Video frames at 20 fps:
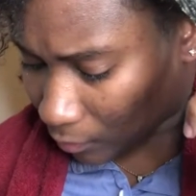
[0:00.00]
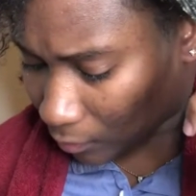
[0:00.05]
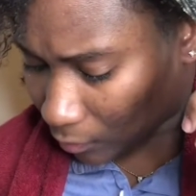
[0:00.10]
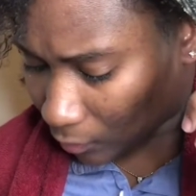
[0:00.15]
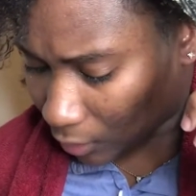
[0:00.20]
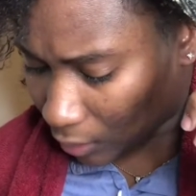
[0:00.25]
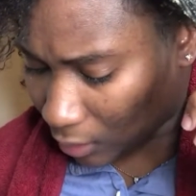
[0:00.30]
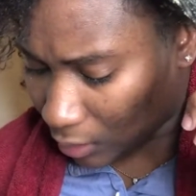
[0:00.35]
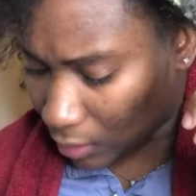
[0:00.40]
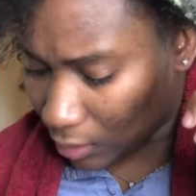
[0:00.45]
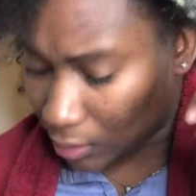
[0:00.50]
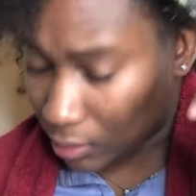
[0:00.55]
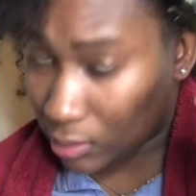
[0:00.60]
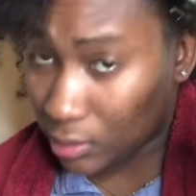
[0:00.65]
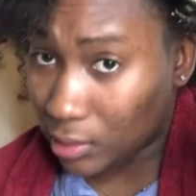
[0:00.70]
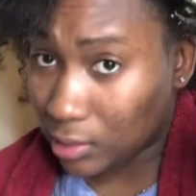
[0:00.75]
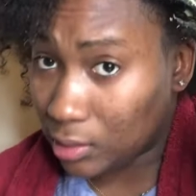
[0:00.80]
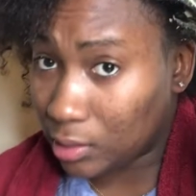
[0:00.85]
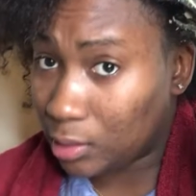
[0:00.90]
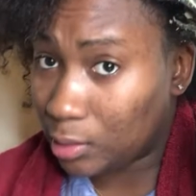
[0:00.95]
And this
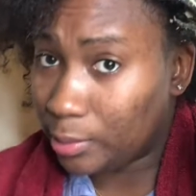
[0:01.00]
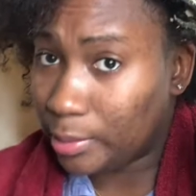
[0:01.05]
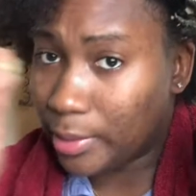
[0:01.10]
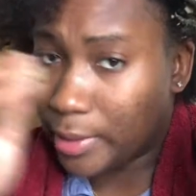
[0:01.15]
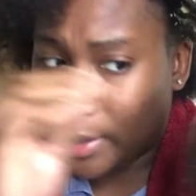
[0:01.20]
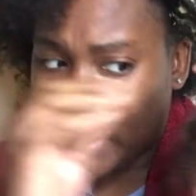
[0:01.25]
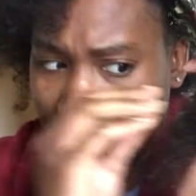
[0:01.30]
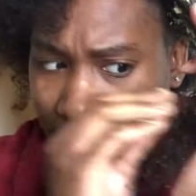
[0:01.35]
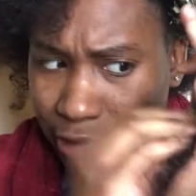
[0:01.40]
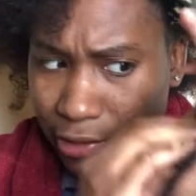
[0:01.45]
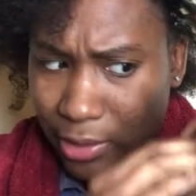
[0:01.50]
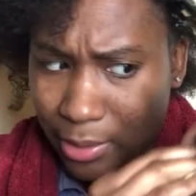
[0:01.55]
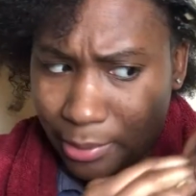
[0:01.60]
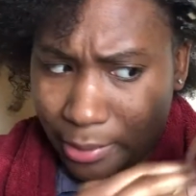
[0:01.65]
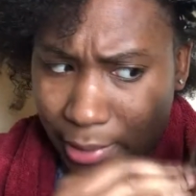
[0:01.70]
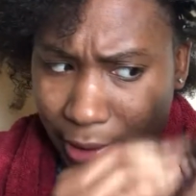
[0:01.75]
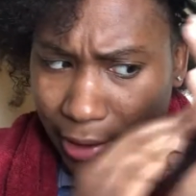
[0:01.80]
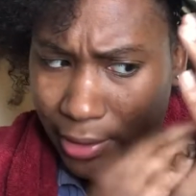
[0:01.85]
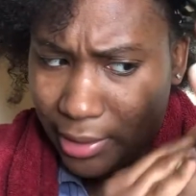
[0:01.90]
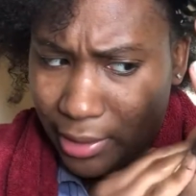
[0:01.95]
little part I dropped
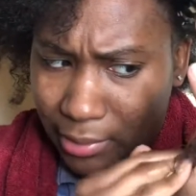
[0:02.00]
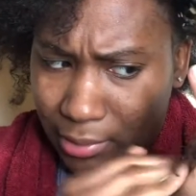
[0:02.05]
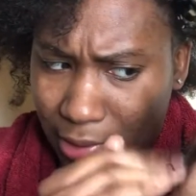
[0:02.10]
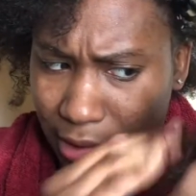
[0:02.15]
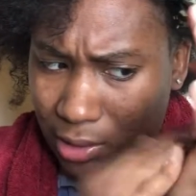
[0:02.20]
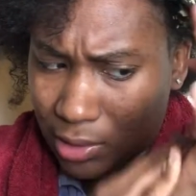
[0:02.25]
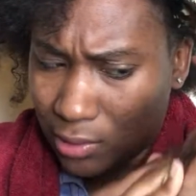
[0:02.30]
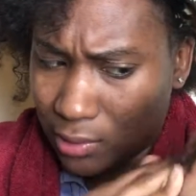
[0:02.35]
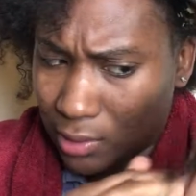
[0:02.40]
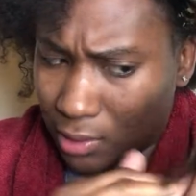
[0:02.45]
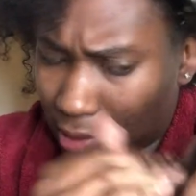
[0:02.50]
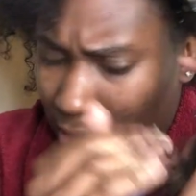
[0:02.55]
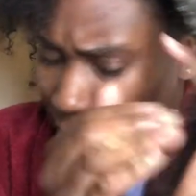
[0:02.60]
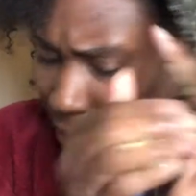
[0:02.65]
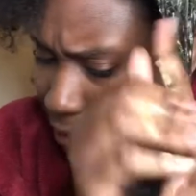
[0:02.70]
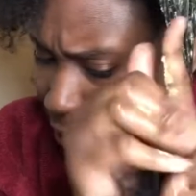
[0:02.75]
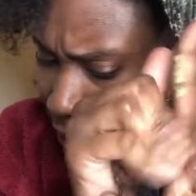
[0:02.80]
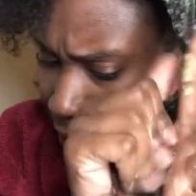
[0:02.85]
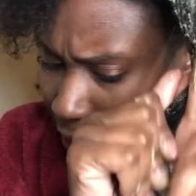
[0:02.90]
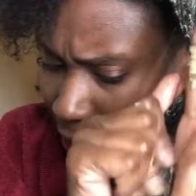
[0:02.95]
right here, I'm just going to
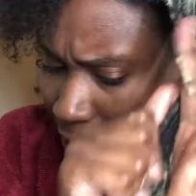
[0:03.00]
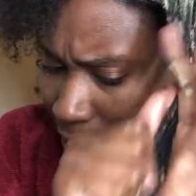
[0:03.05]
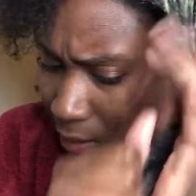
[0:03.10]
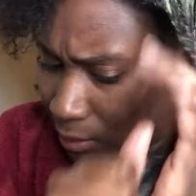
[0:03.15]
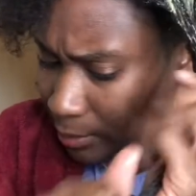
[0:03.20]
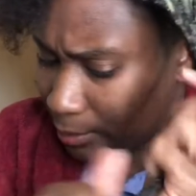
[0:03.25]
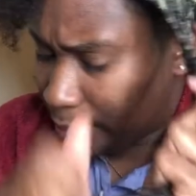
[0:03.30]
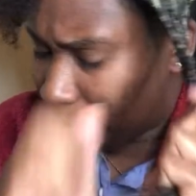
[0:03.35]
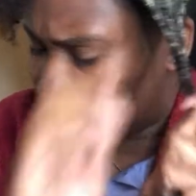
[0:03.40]
put